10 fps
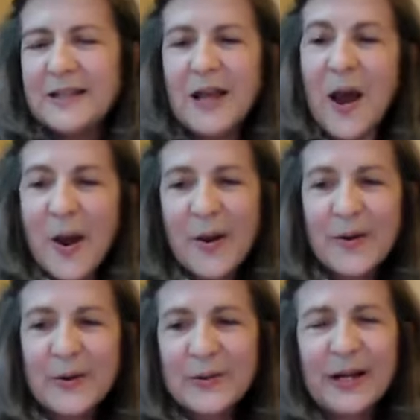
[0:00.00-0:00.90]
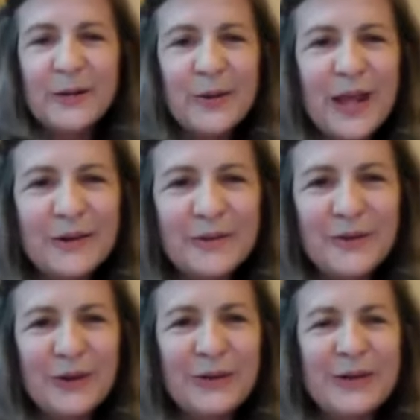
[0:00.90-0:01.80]
So without
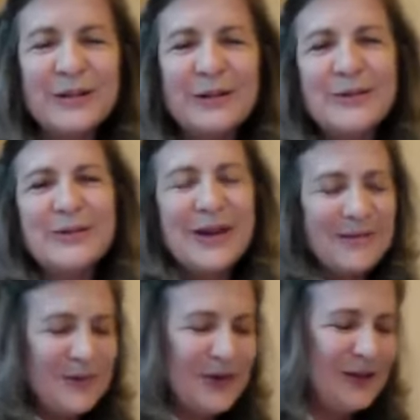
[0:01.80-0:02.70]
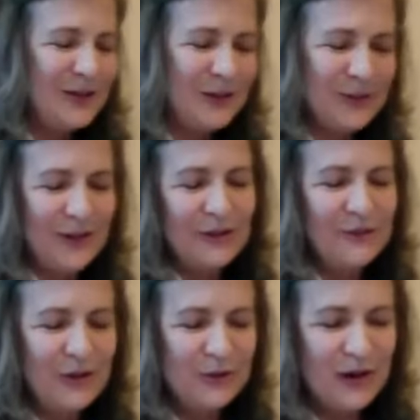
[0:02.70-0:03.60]
further ado, I'm going to
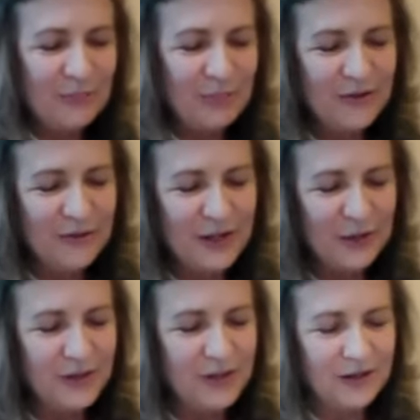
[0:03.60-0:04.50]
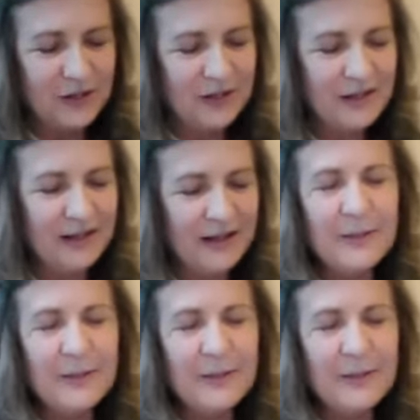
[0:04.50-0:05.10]
give you a brief introduction